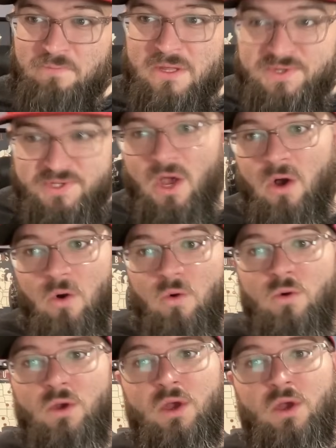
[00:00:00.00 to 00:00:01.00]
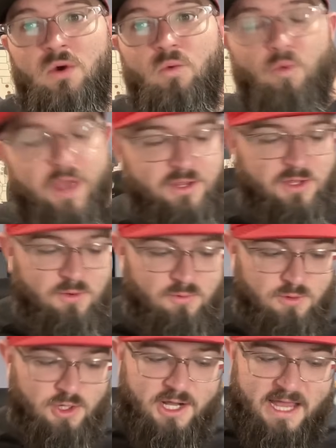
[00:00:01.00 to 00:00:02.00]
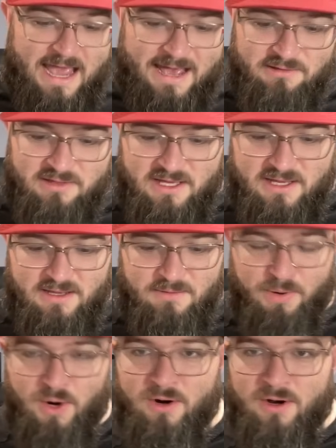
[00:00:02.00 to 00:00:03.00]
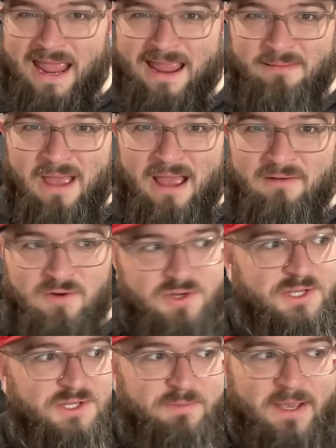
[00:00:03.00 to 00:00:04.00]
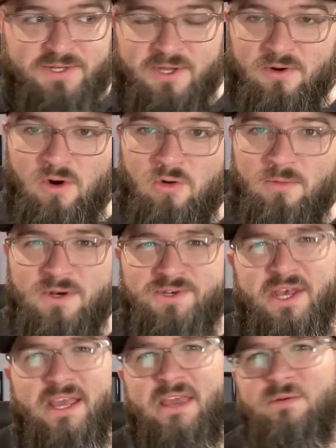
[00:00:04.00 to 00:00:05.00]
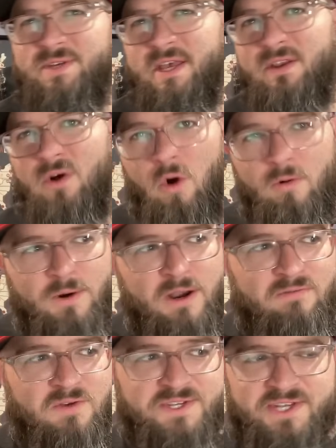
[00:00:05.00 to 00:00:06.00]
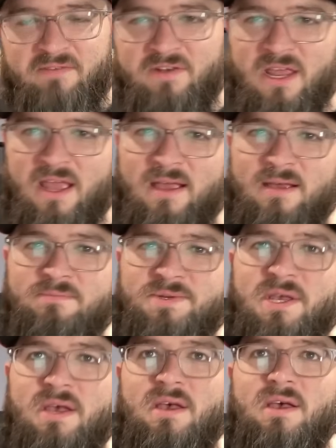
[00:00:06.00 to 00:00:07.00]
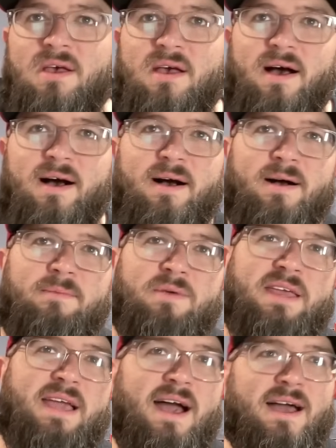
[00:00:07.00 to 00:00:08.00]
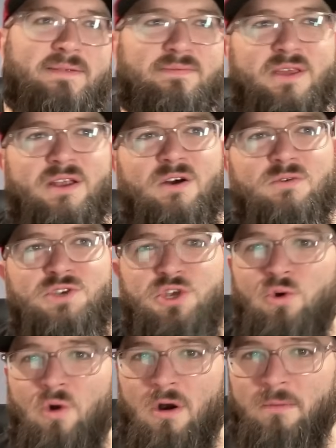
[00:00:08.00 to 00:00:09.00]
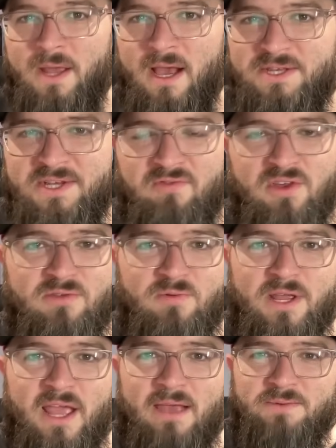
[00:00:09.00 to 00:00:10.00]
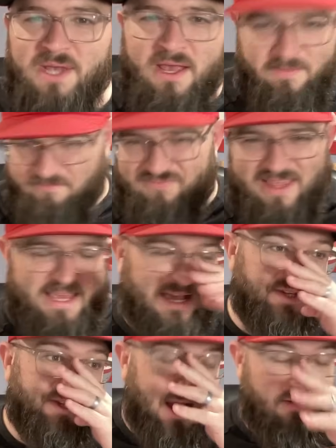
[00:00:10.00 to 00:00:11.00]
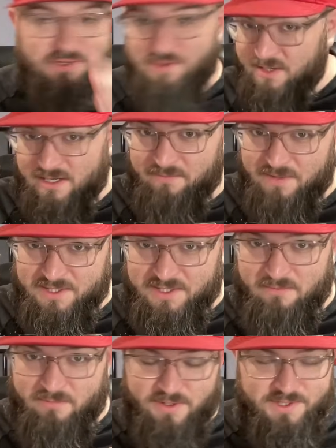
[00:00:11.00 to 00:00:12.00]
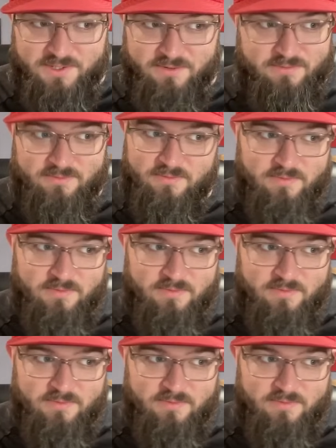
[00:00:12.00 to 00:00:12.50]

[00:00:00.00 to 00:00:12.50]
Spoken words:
So when you look at the per game averages based on homers, like he was hitting a homer every seven games. He got, you know, two RBIs every three games. Yes, I was looking up these numbers and